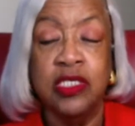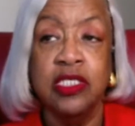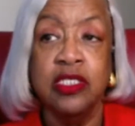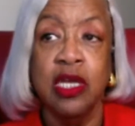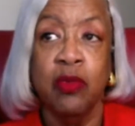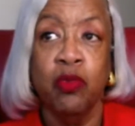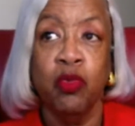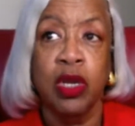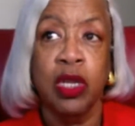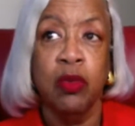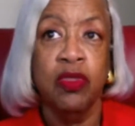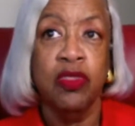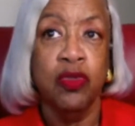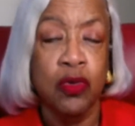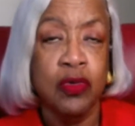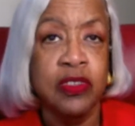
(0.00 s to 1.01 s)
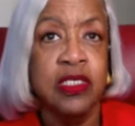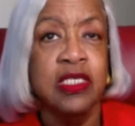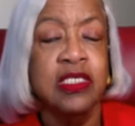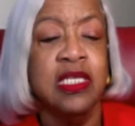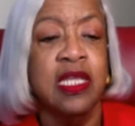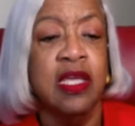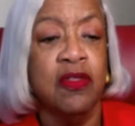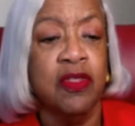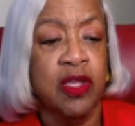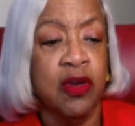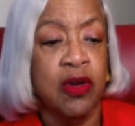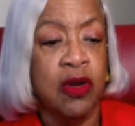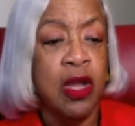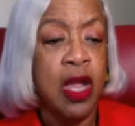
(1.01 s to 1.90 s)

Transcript: So I'm working with nurses and healthcare